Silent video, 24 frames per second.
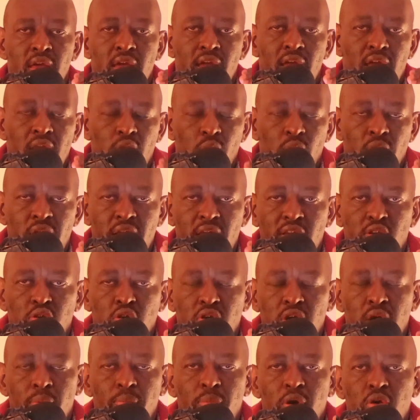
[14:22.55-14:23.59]
And when I
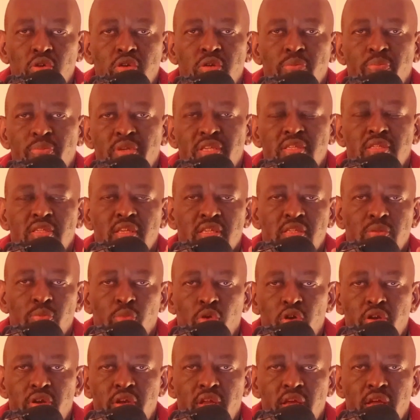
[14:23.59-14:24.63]
talk about business
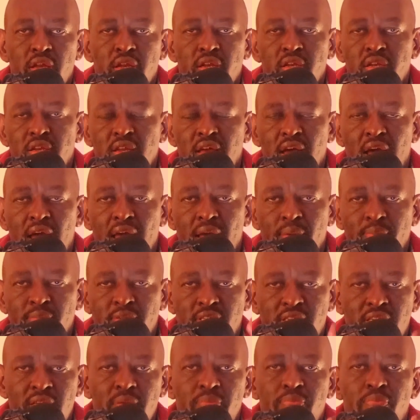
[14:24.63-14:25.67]
model, I am
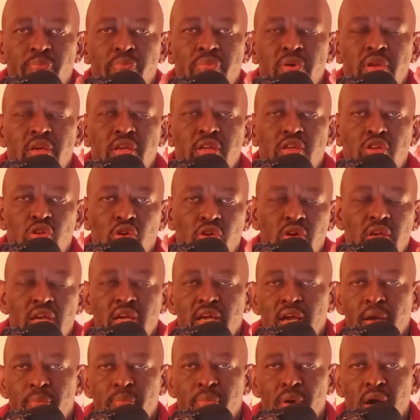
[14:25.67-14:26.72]
simply
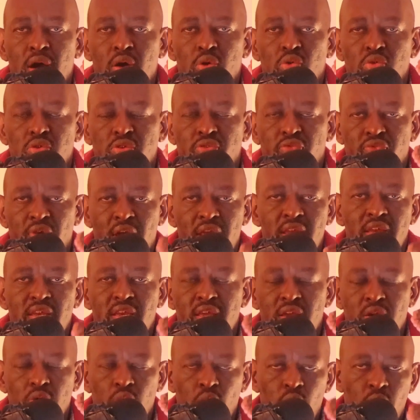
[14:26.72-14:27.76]
talking about
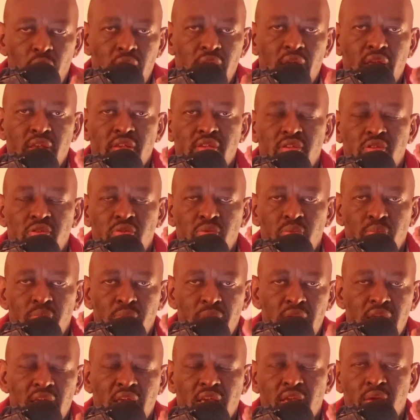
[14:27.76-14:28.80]
finding ways to
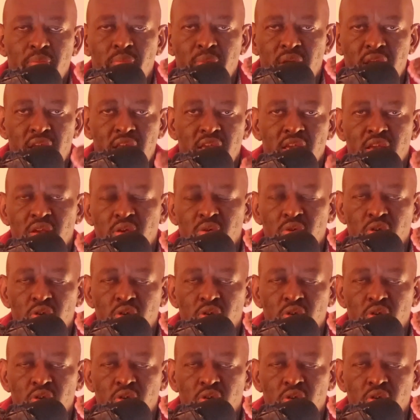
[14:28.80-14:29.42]
make money